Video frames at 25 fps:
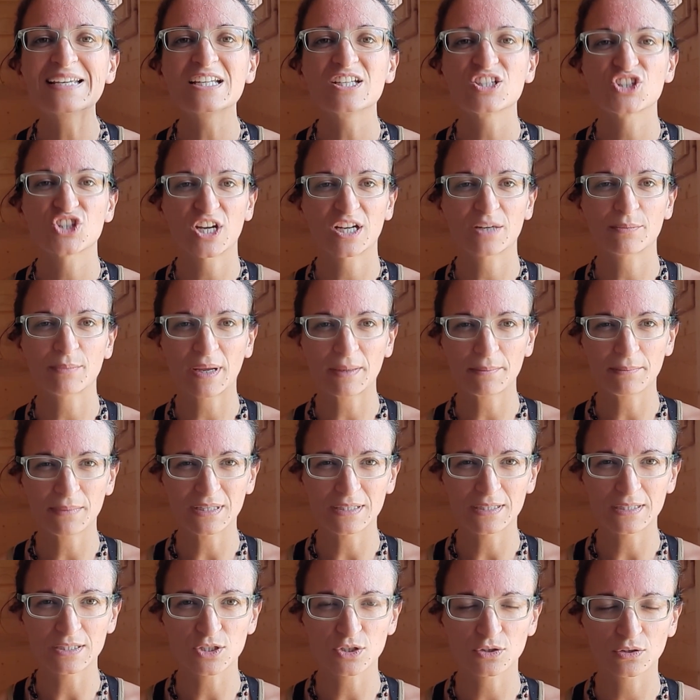check my
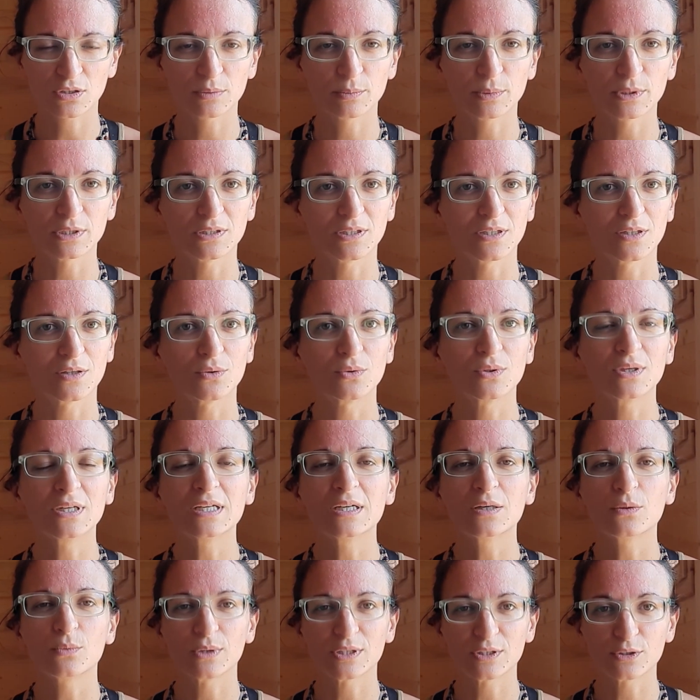mini toga below
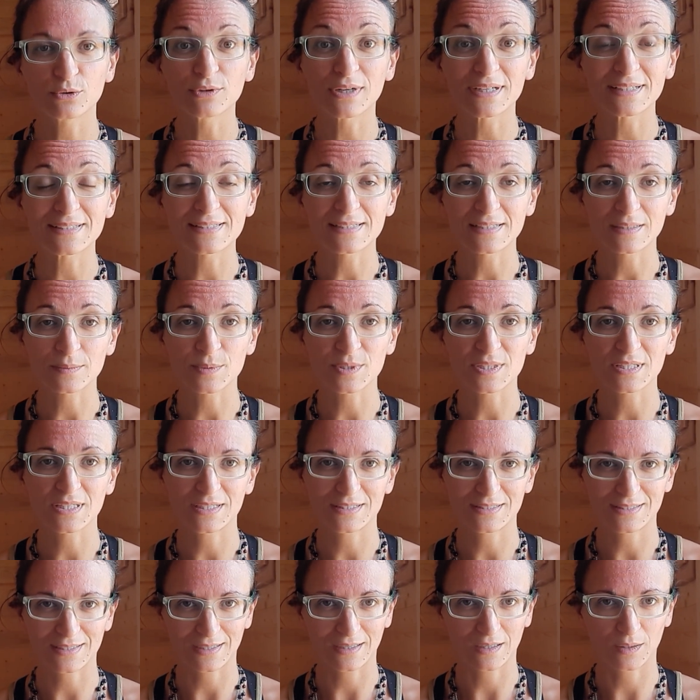with great tips
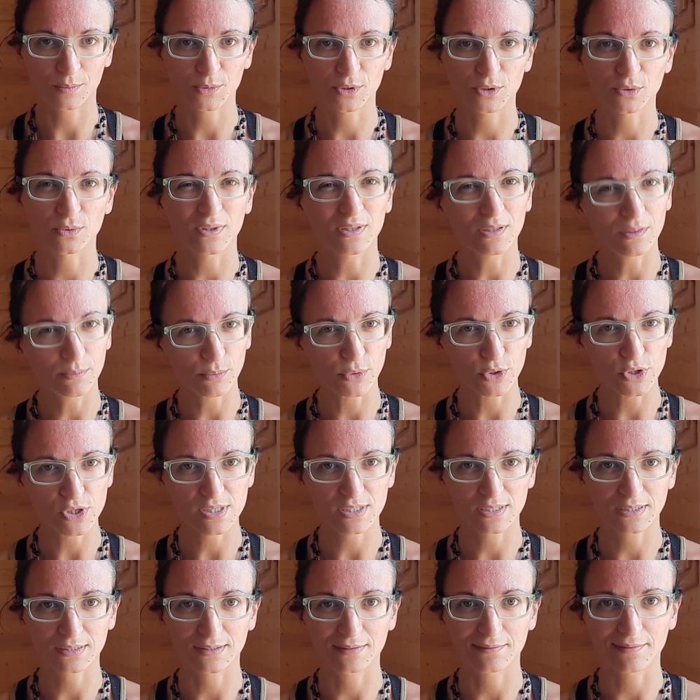to help you
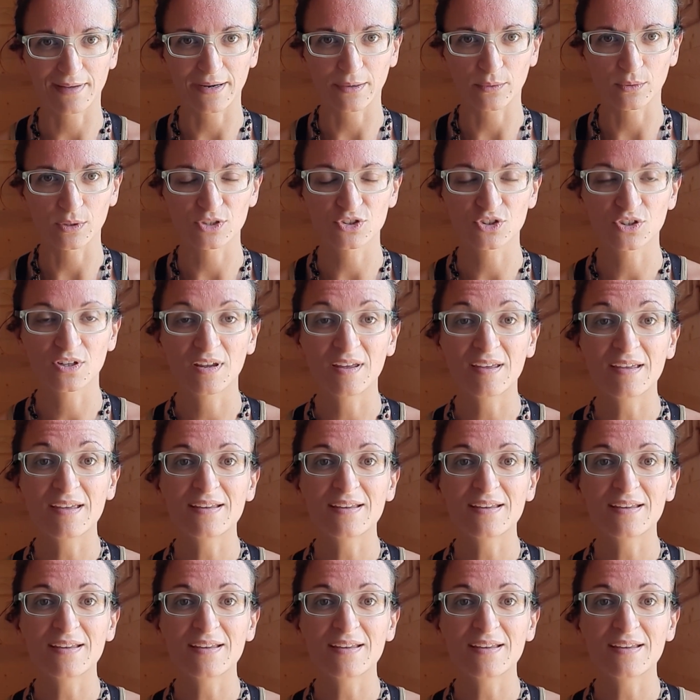immerse in the language.